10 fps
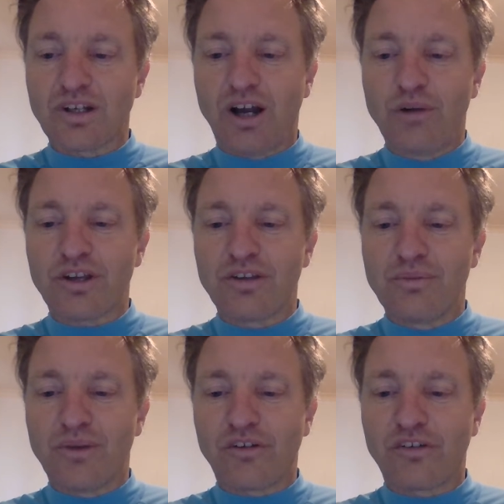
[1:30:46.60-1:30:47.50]
reckon the
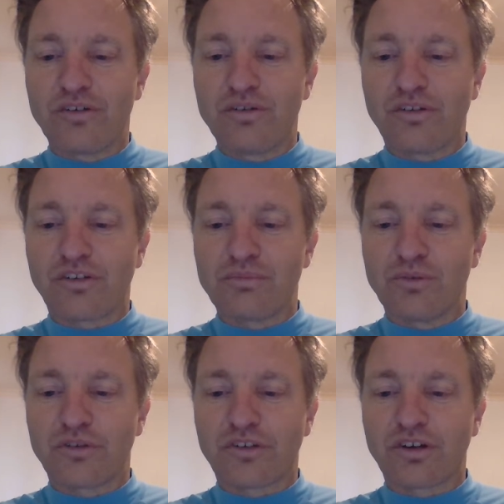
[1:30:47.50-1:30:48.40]
most used
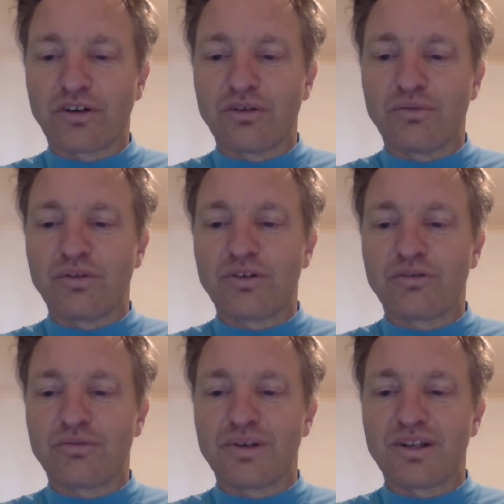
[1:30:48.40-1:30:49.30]
Morse code word
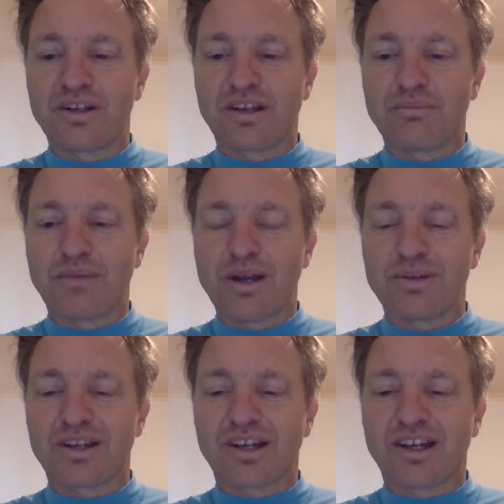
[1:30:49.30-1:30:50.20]
would be
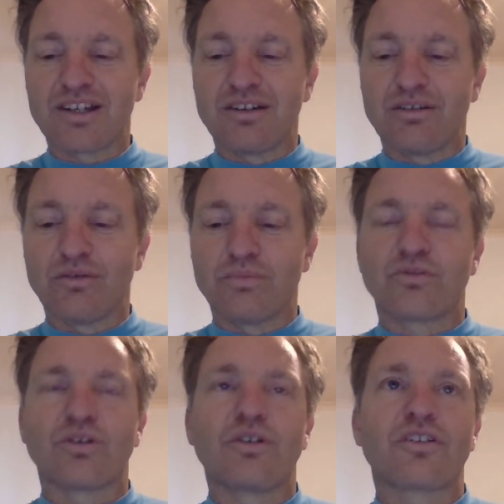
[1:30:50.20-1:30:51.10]
maybe K or
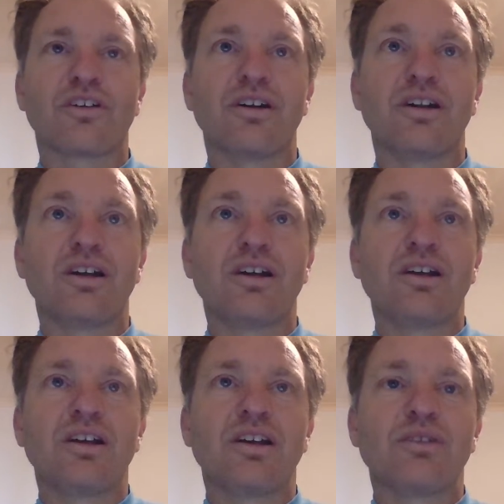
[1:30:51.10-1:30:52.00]
prosine.
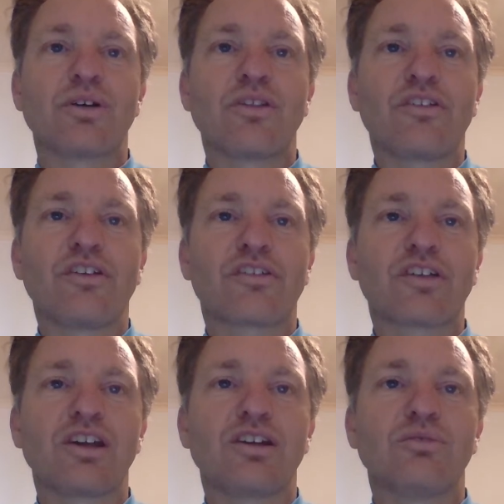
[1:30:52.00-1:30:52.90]
Right, this is
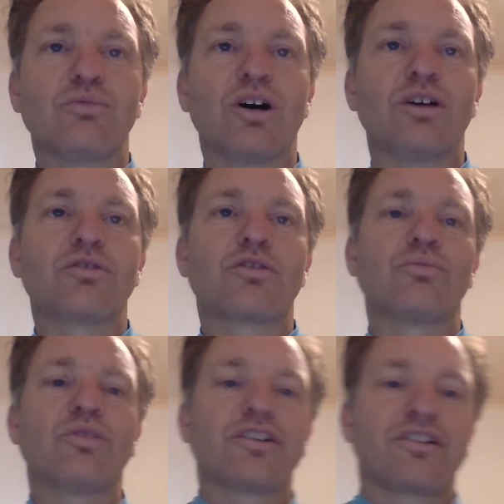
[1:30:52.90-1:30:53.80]
taking a while to